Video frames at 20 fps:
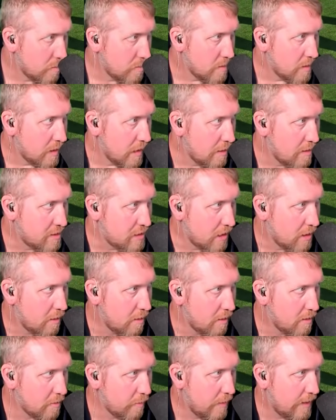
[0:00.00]
They used to go
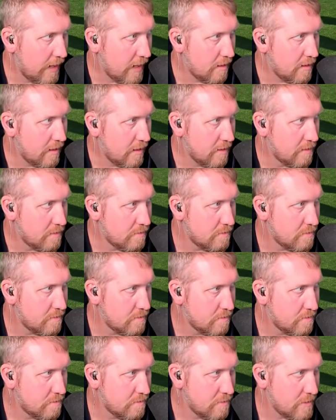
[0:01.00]
down the back there.
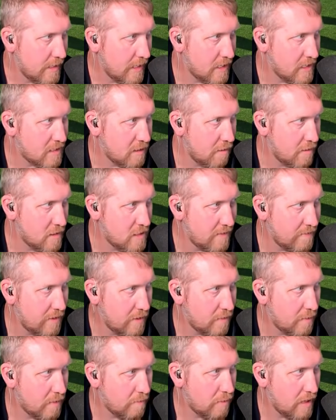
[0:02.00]
You guys know this if you
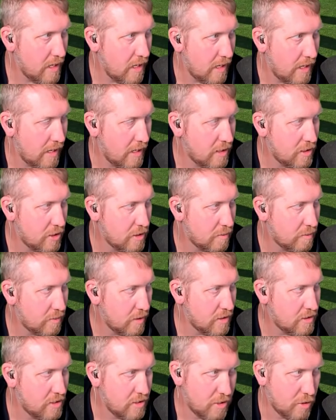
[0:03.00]
played an Edge, but it's
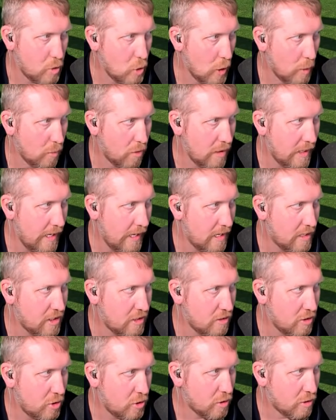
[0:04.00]
just a normal Edge
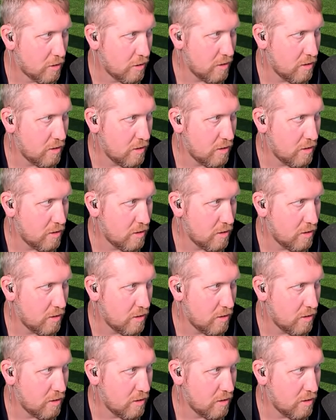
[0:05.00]
controller.